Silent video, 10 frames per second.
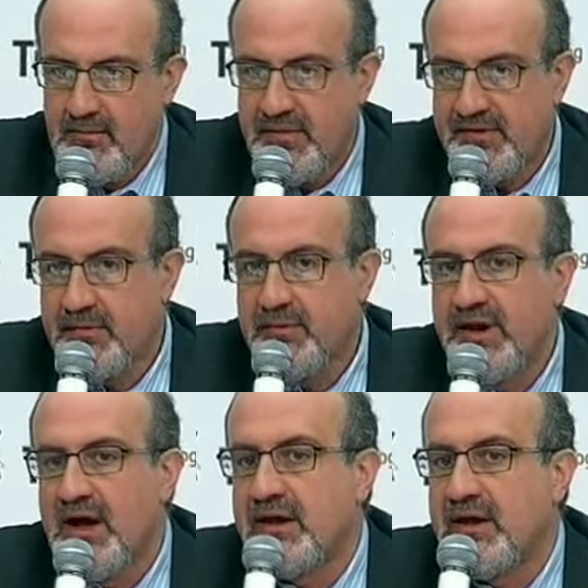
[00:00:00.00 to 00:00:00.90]
Mr.
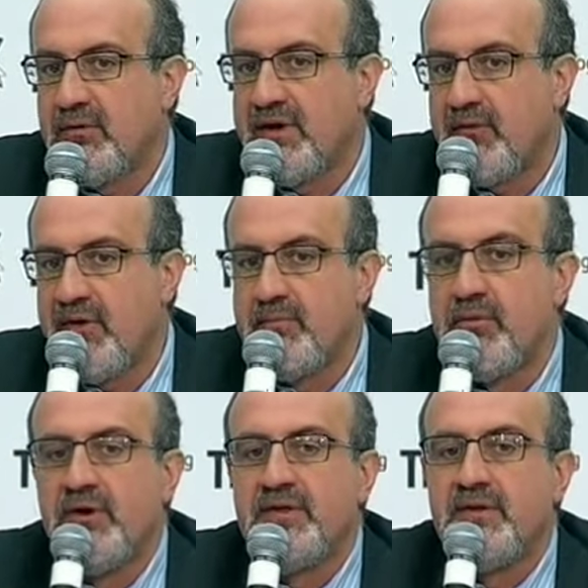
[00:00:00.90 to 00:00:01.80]
Bernanke, who got
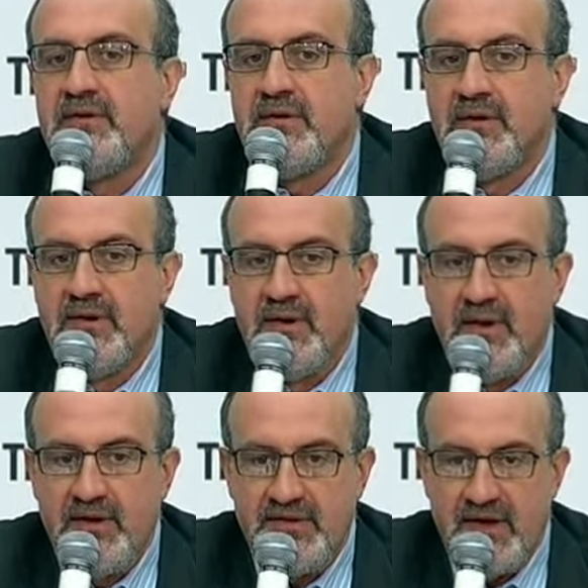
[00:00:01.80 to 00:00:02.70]
reappointed.
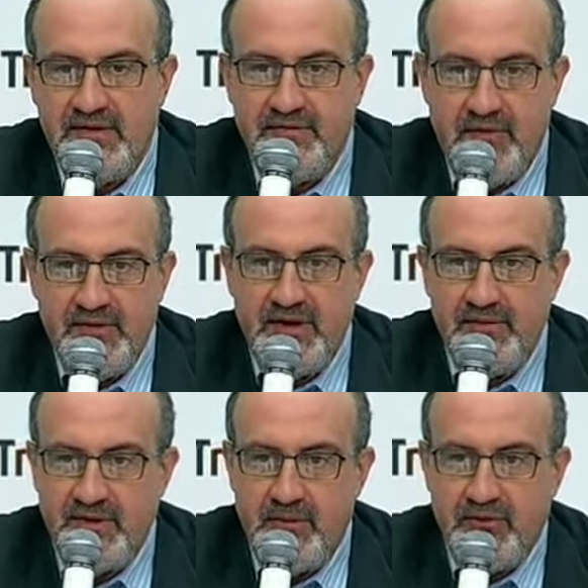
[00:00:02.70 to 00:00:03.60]
It's as if every
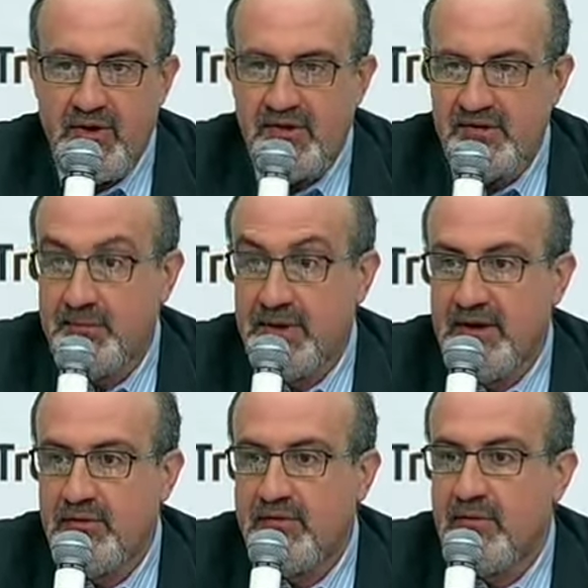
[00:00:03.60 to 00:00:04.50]
time someone crashes a
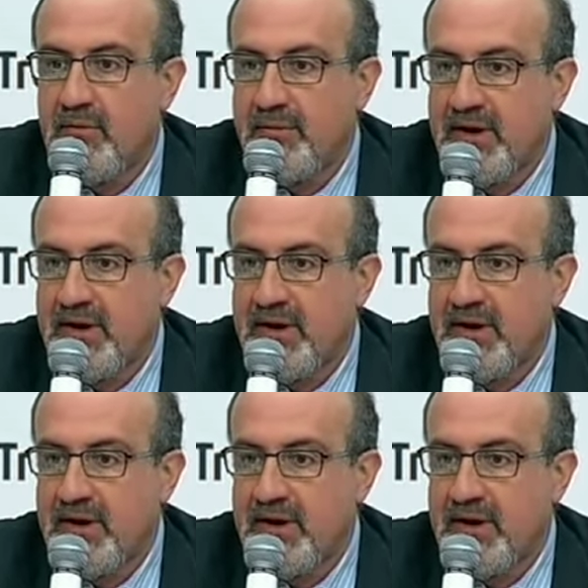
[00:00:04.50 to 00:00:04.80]
plane, you give him a